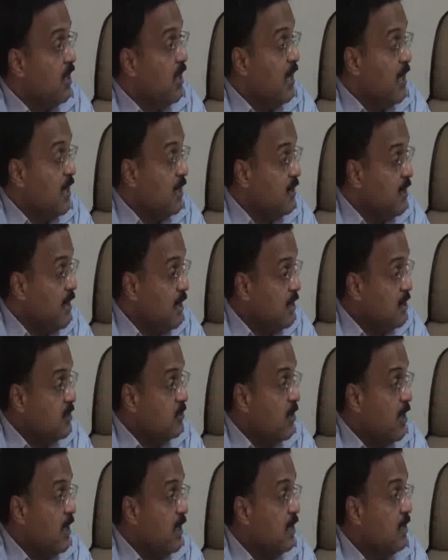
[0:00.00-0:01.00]
And that is
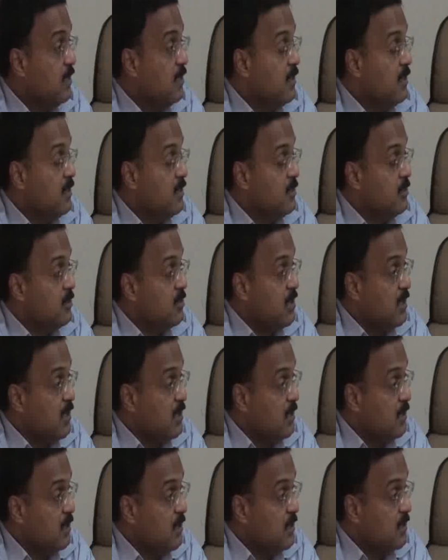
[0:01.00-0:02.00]
why you see
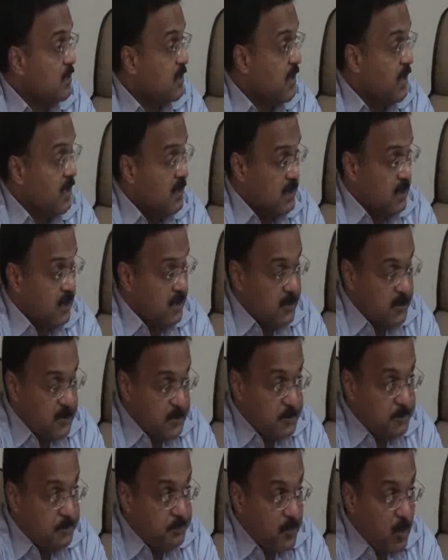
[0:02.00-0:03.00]
this case is
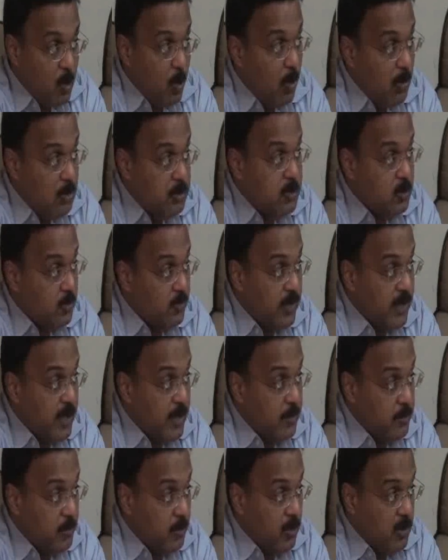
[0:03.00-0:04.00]
also
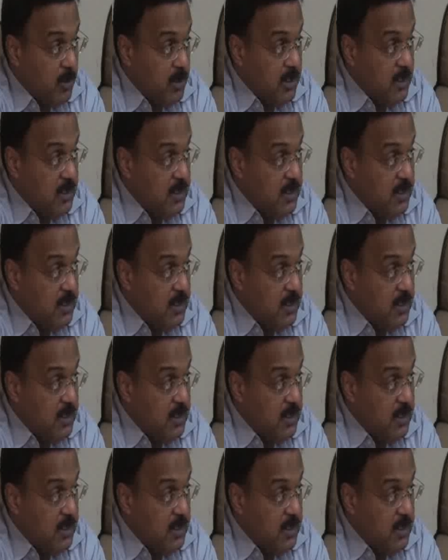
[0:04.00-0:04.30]
very important.